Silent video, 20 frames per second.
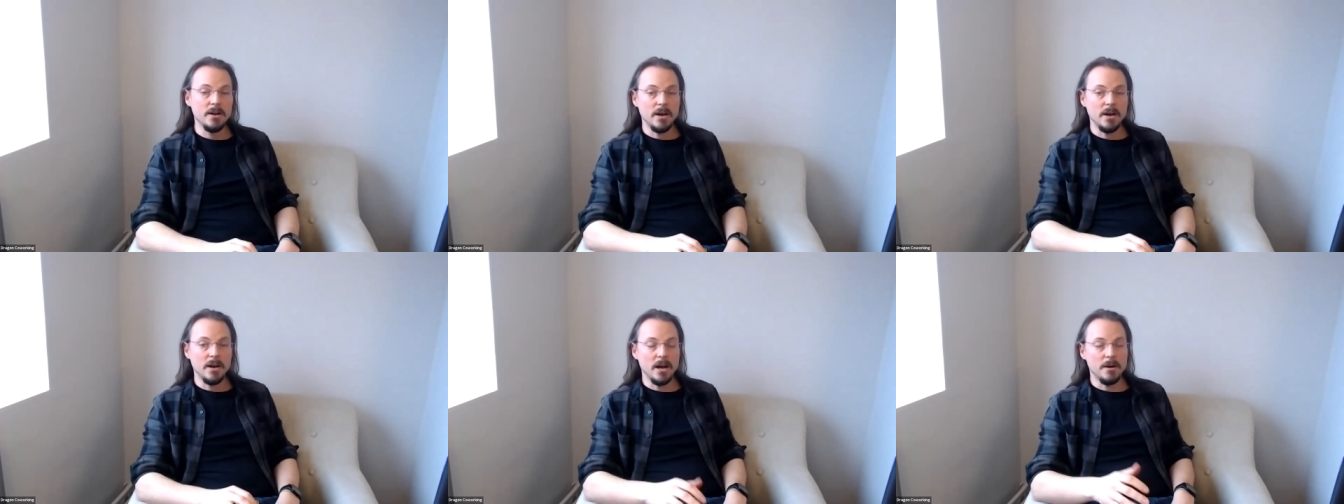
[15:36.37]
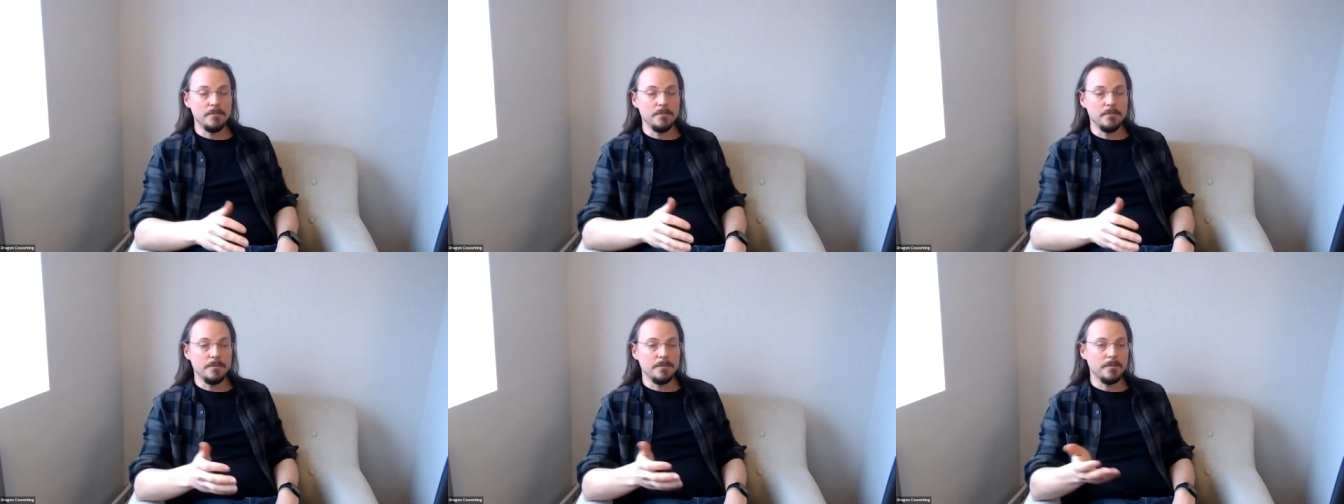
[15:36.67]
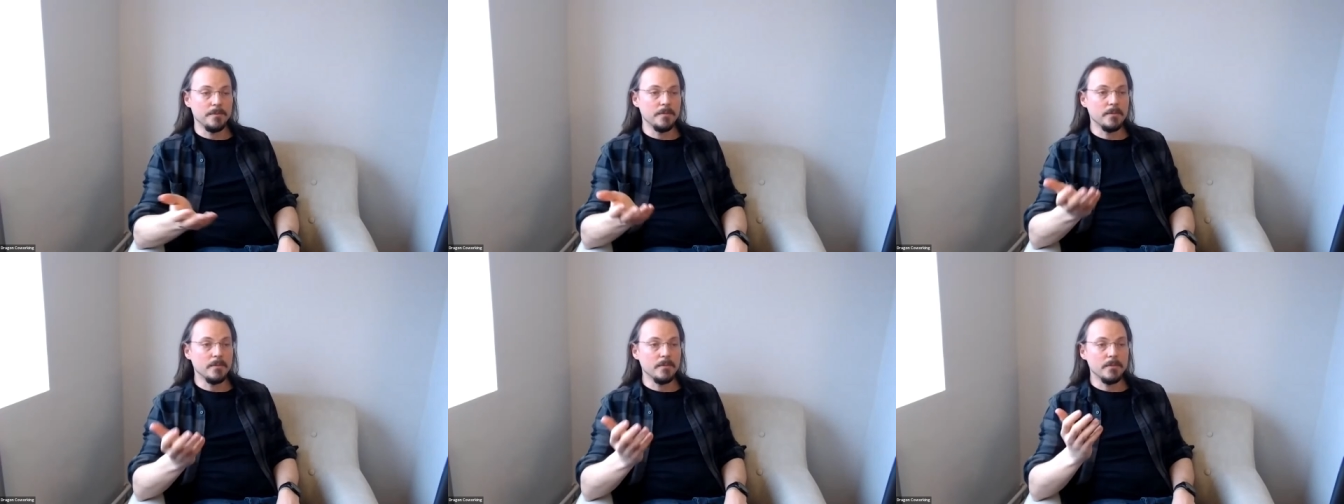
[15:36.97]
You
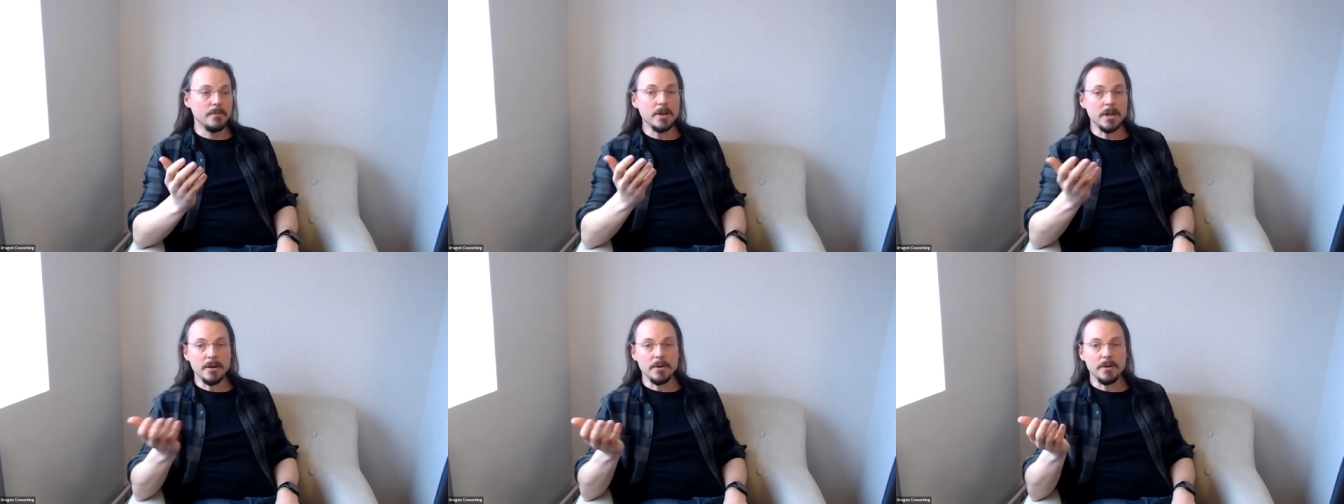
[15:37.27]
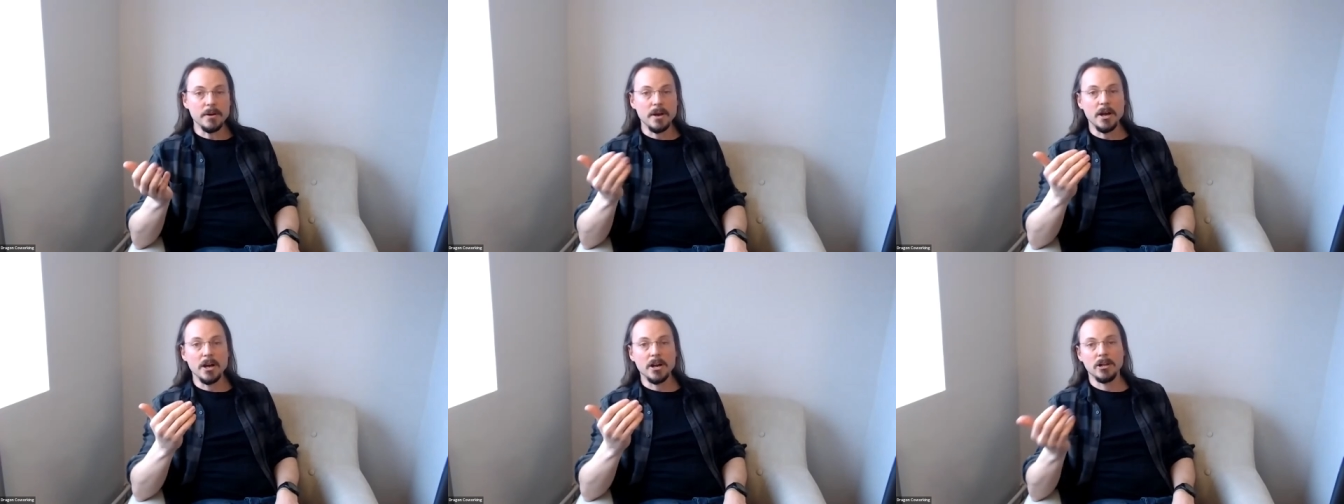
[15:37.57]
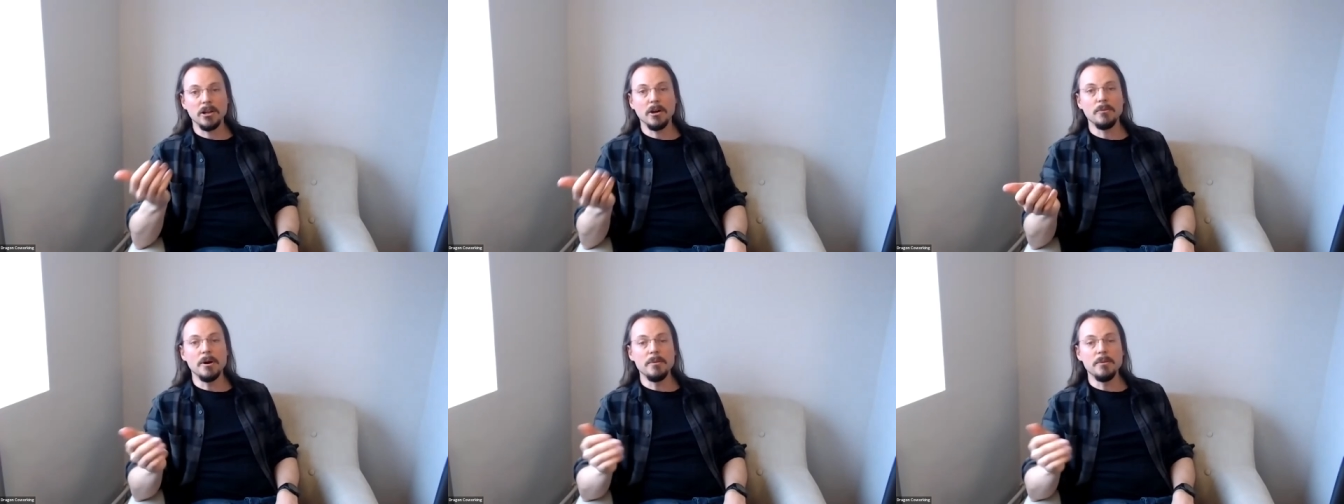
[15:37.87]
know, at
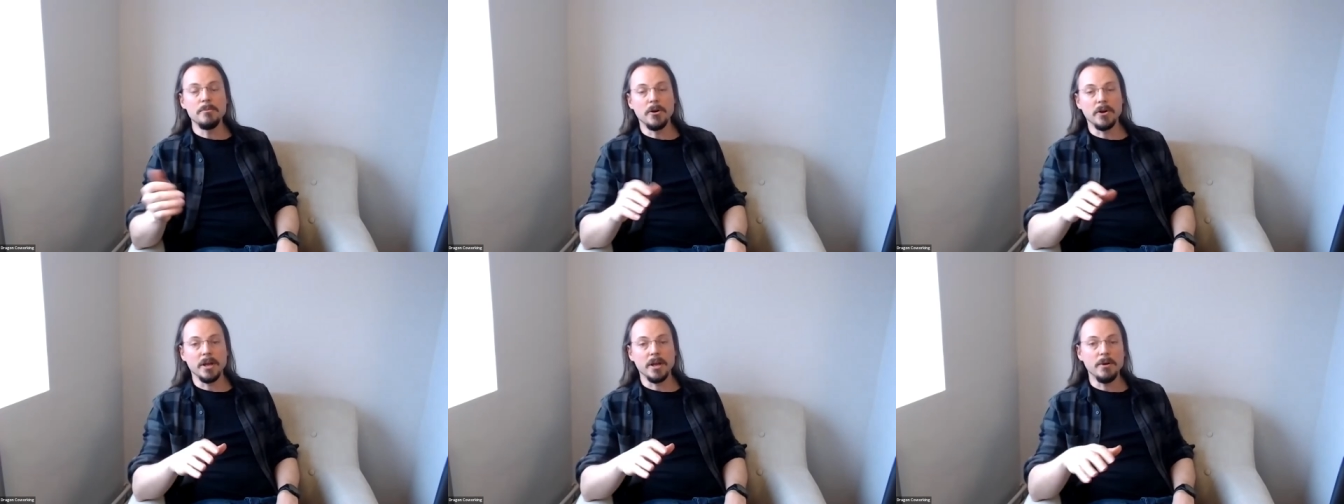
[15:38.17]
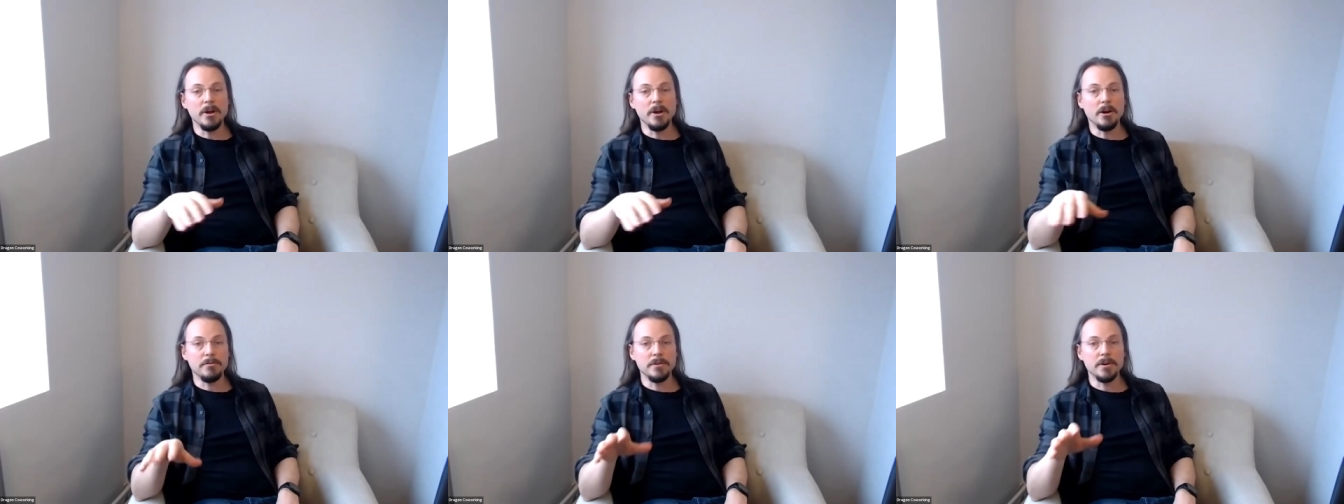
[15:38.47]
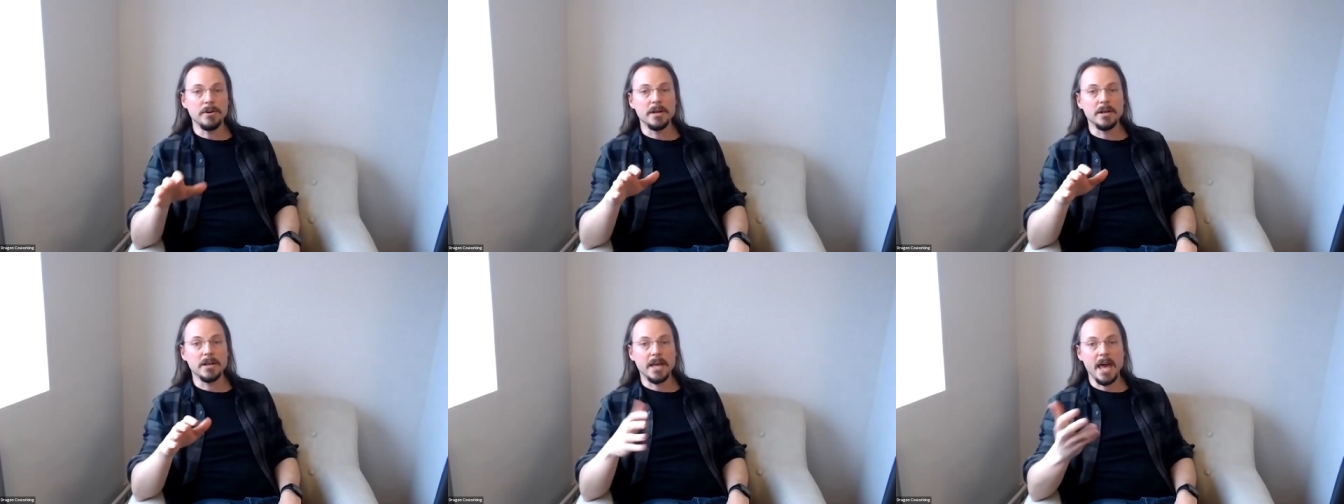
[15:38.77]
Clockwork Moggy, we
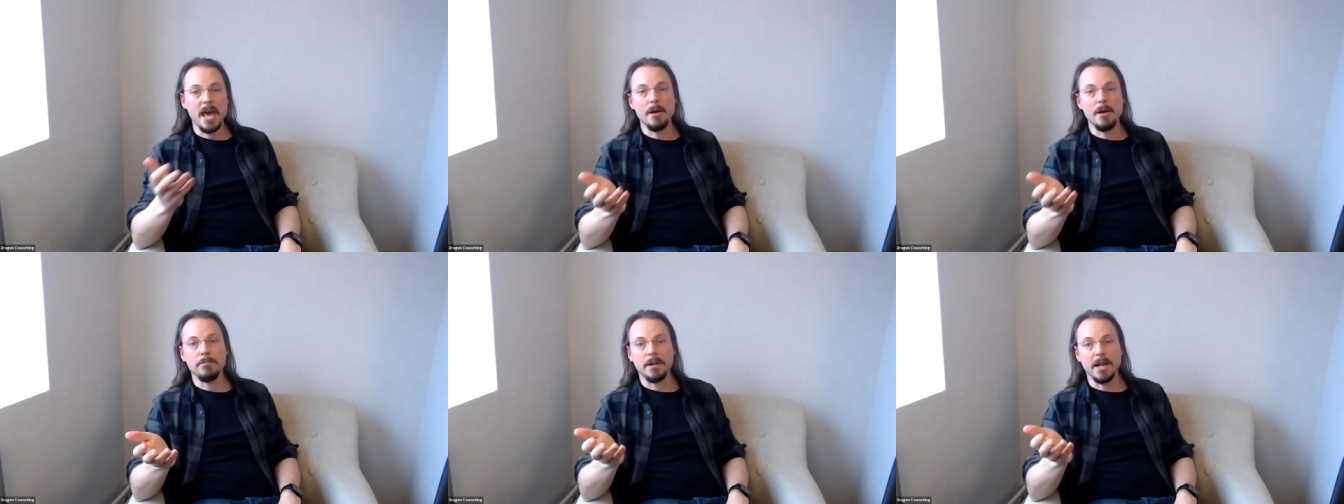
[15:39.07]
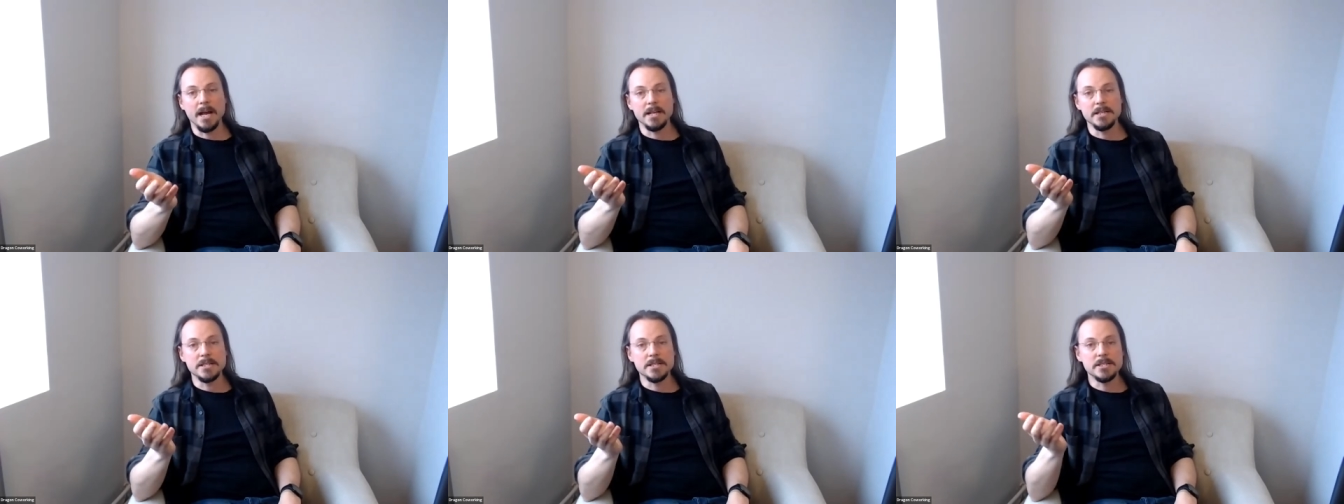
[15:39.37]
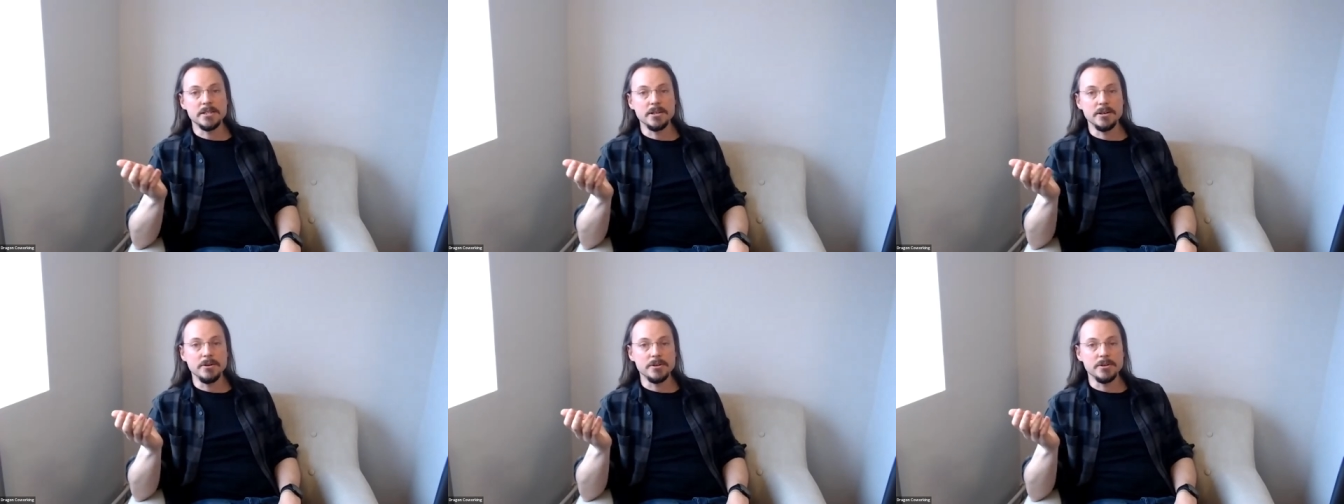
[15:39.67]
offer care plans
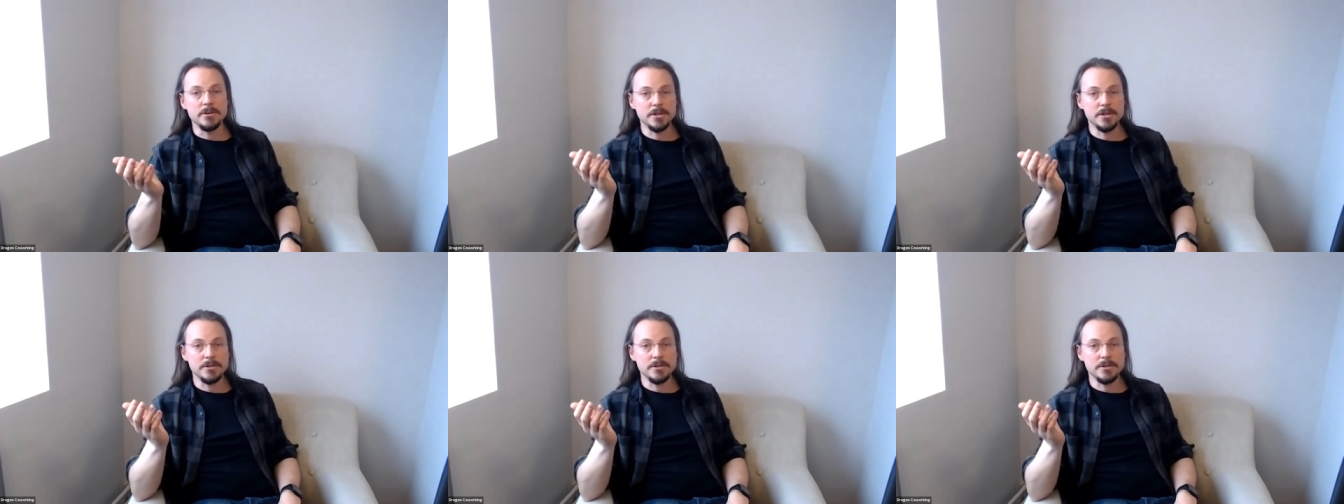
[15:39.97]
to